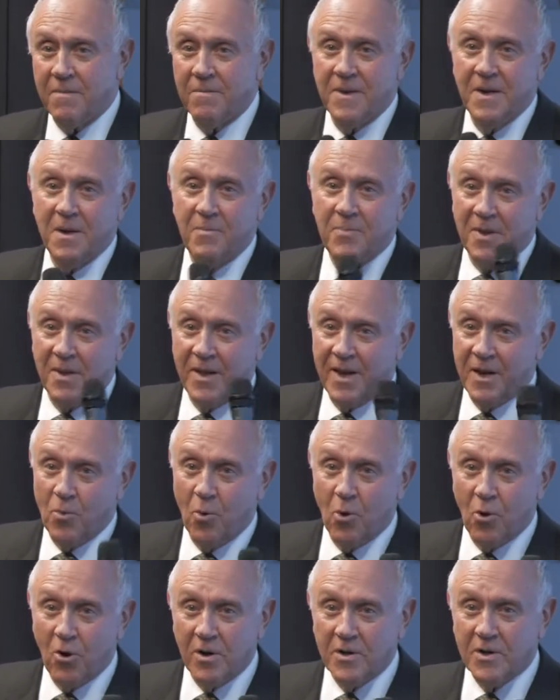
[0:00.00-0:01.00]
manipulate
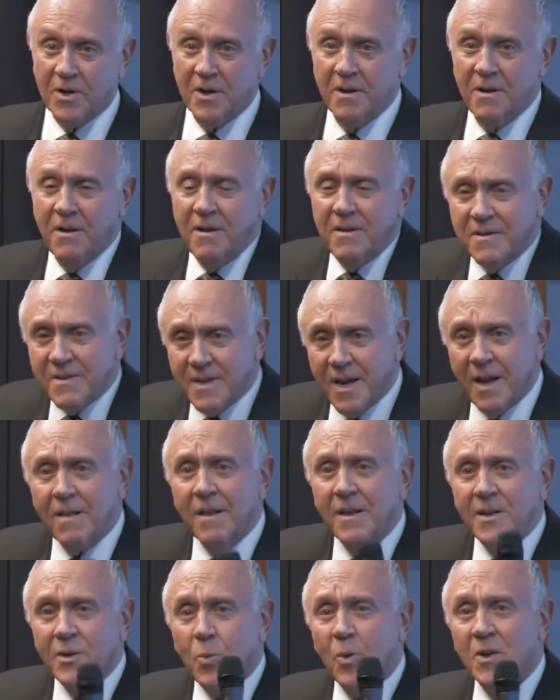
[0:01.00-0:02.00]
words.
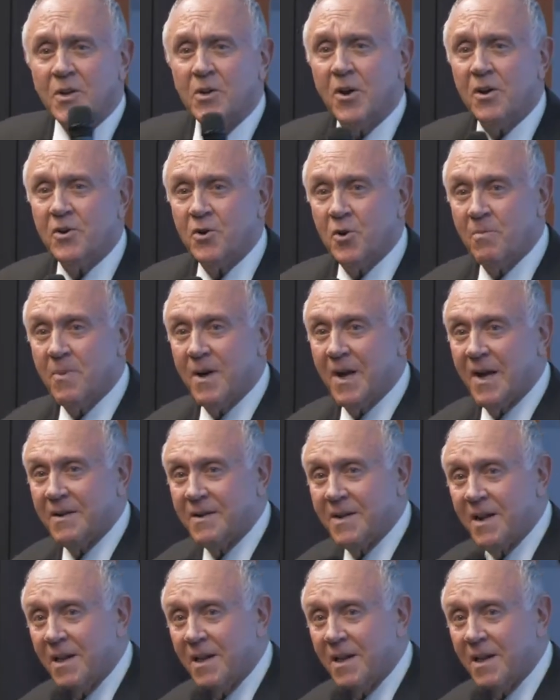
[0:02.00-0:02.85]
Tell us what's on your mind.